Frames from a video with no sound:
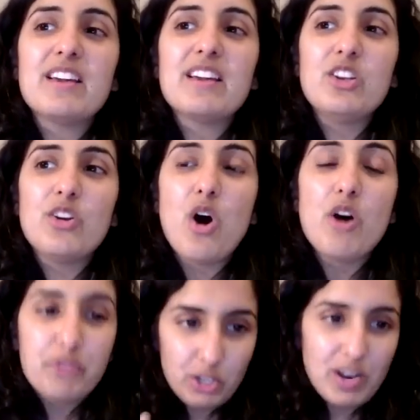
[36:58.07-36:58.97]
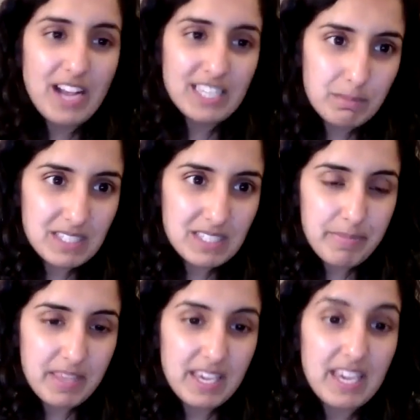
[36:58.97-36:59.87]
you know, offering your customers
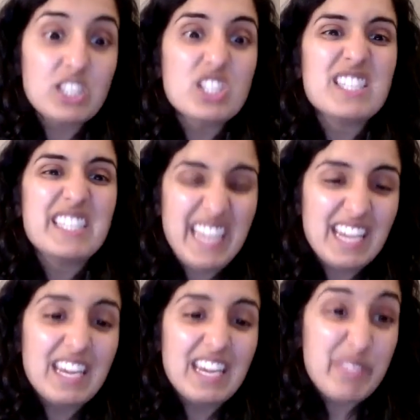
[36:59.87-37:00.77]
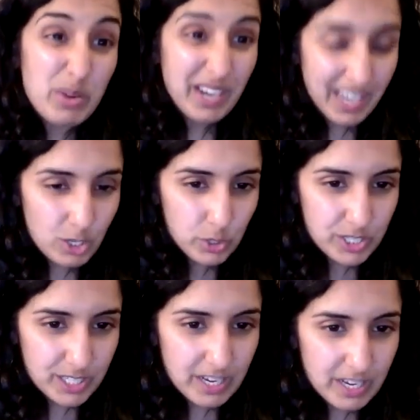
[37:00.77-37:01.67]
something and just seeing if they're
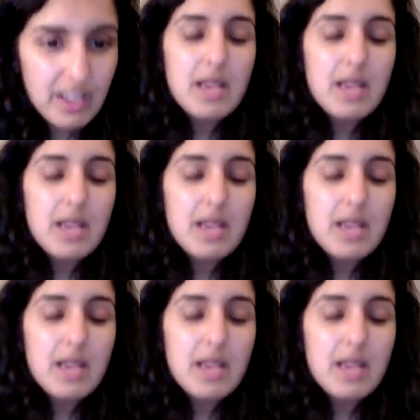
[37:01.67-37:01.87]
interested